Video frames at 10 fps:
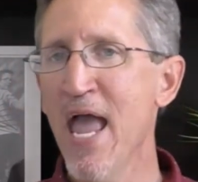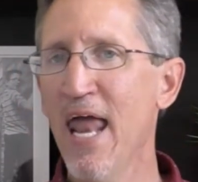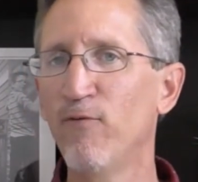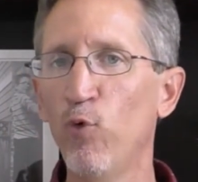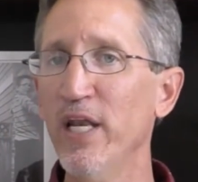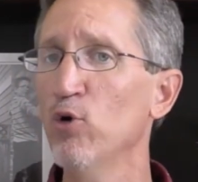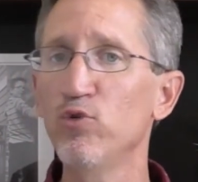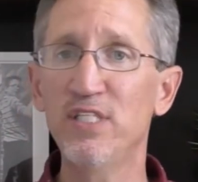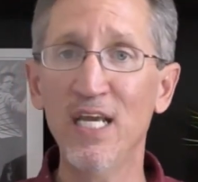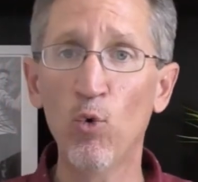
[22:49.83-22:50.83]
And if we
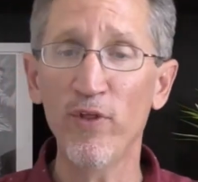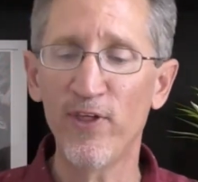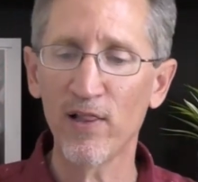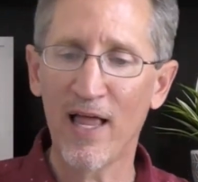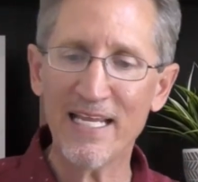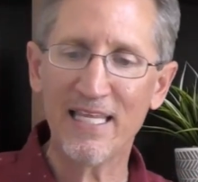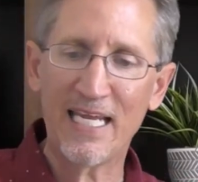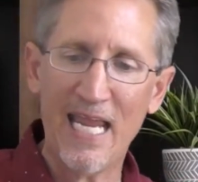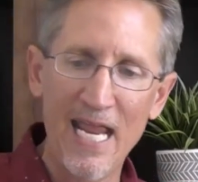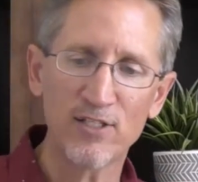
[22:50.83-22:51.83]
don't deal with it like the
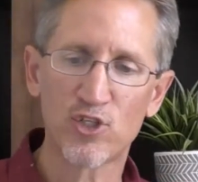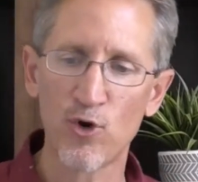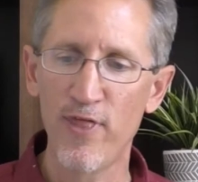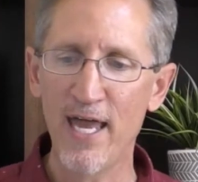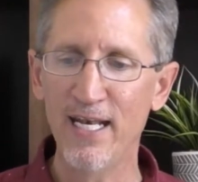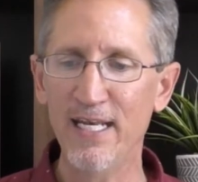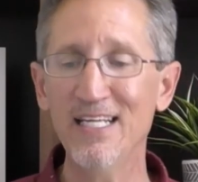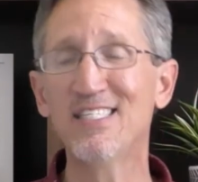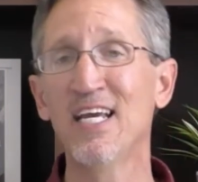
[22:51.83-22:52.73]
cancer that it is,